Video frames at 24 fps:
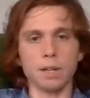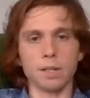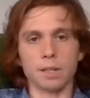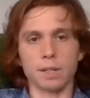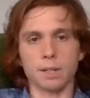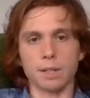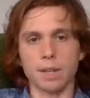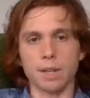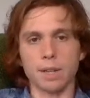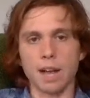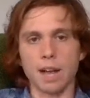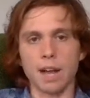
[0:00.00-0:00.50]

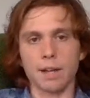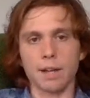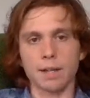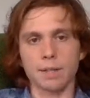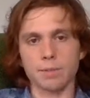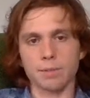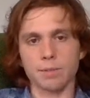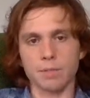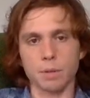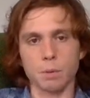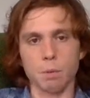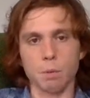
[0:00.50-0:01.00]
got
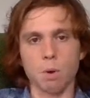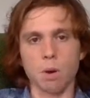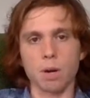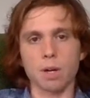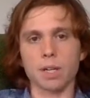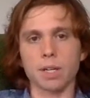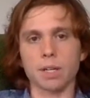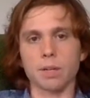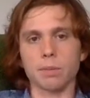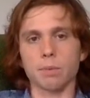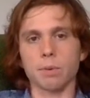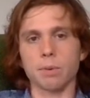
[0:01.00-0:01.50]
to
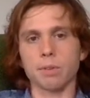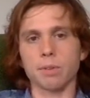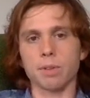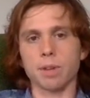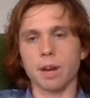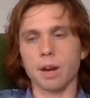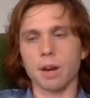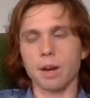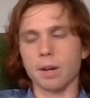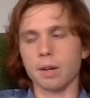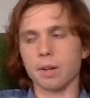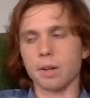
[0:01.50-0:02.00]
working with
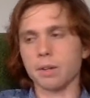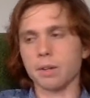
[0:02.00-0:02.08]
Garrett.